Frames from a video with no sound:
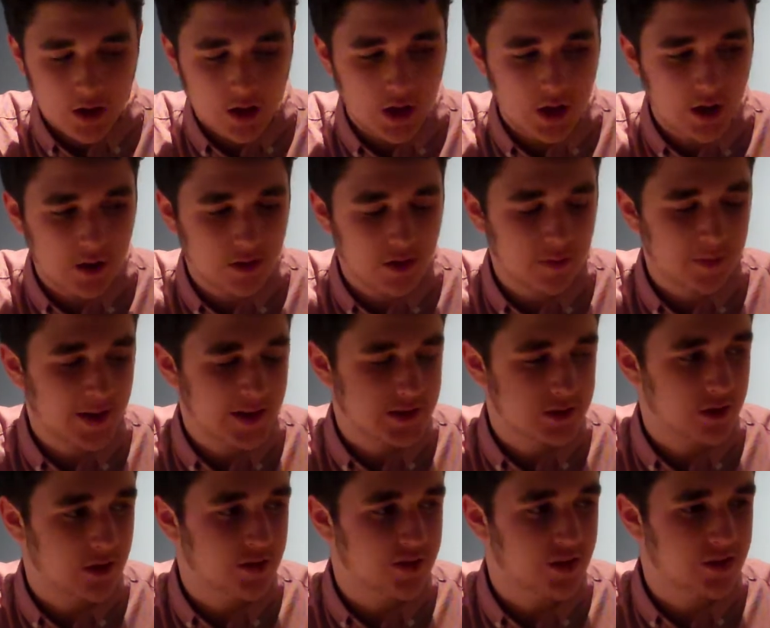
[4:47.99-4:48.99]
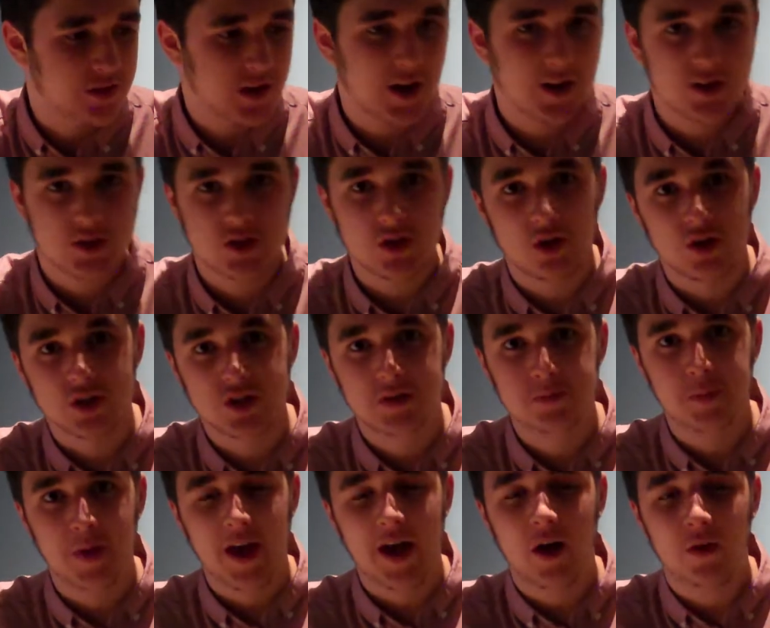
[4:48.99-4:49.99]
uh, or basically the dinosaur
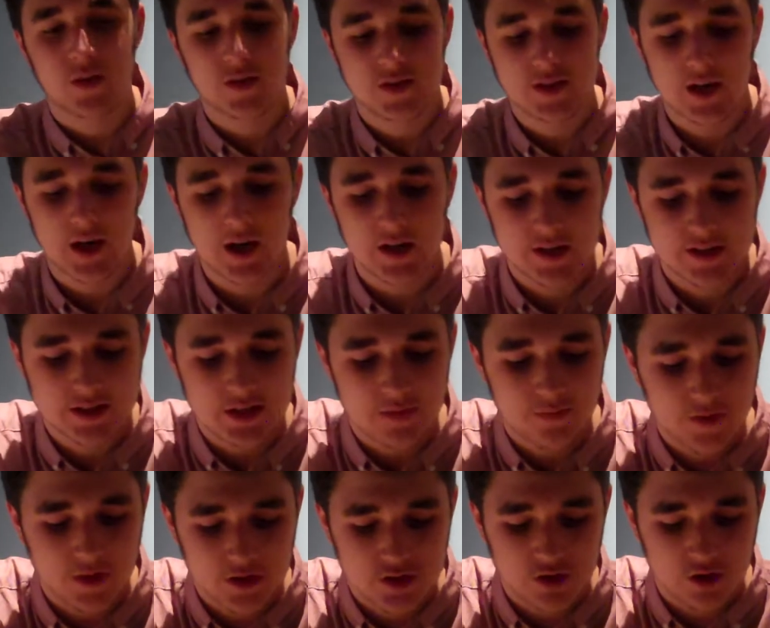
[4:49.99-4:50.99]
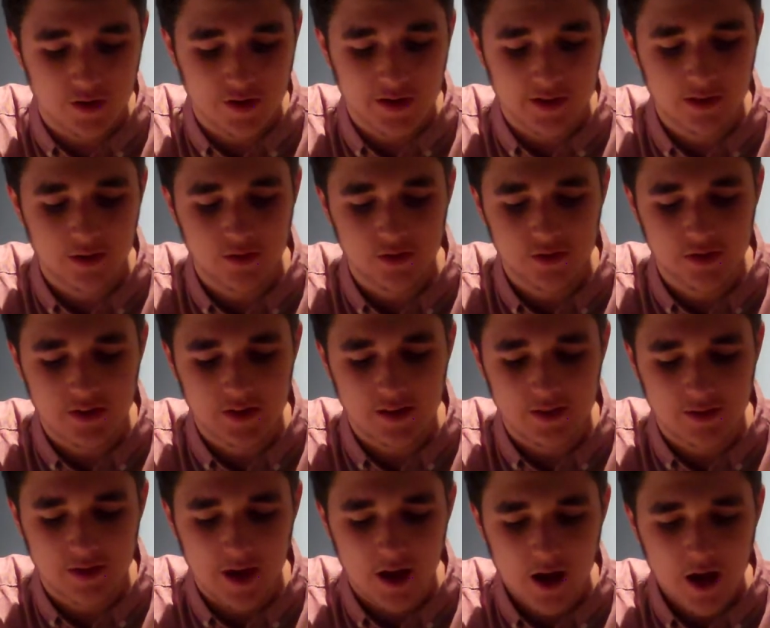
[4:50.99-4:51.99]
spit out the TARDIS in Victorian London.
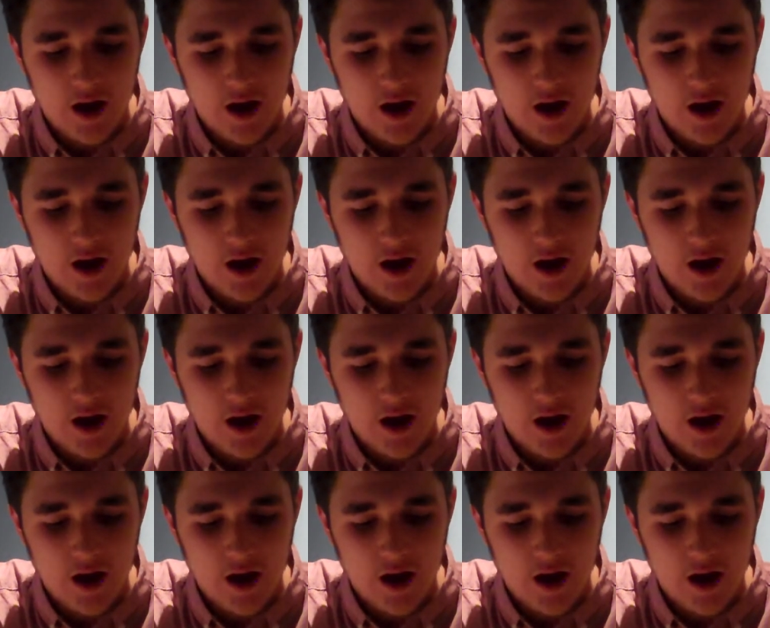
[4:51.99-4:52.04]
And